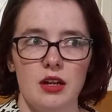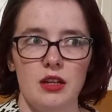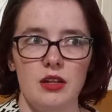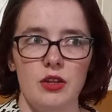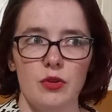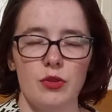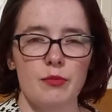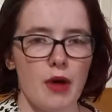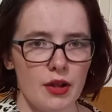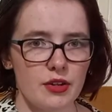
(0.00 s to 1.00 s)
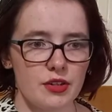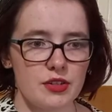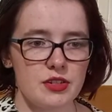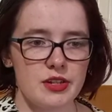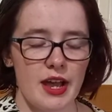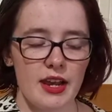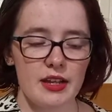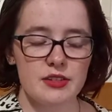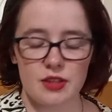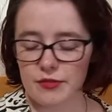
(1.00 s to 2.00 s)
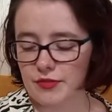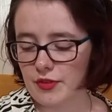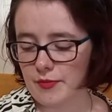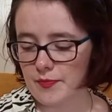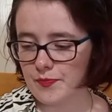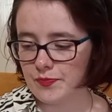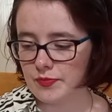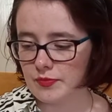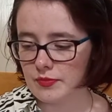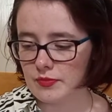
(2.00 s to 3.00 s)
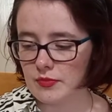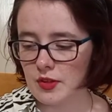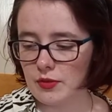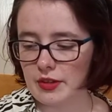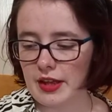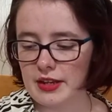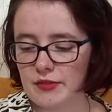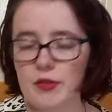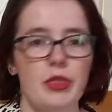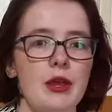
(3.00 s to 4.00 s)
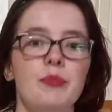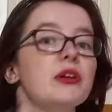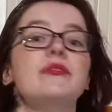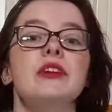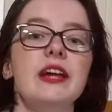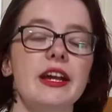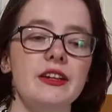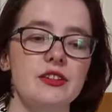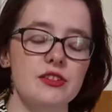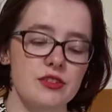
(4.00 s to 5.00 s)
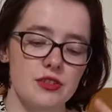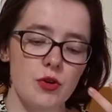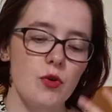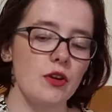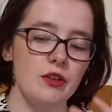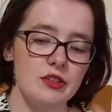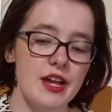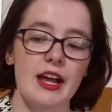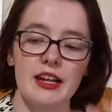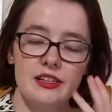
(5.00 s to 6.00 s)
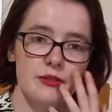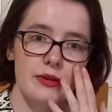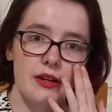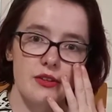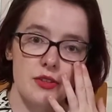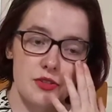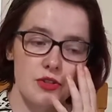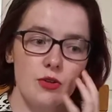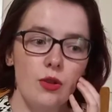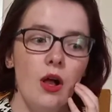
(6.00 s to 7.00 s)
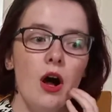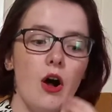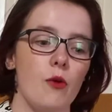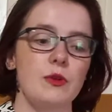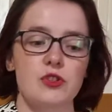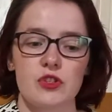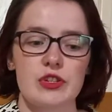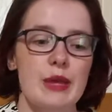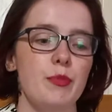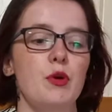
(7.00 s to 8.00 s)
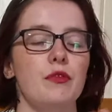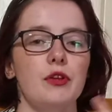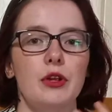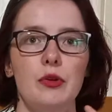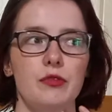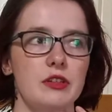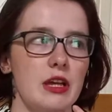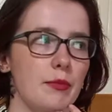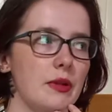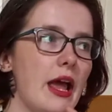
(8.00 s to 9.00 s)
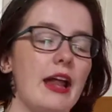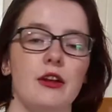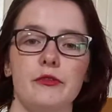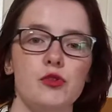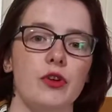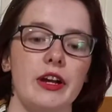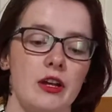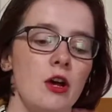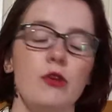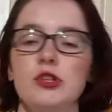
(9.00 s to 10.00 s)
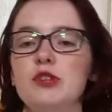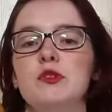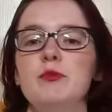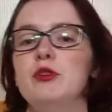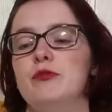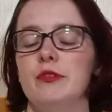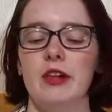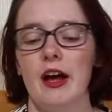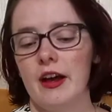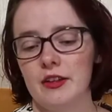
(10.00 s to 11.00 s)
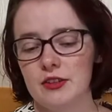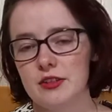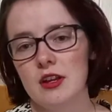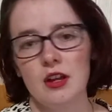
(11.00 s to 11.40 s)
the modern tellings of them, the kind of the abbreviated oral tellings that we learned in school, let's just skip over, for example, Helen of Troy. Oh, she was beautiful, and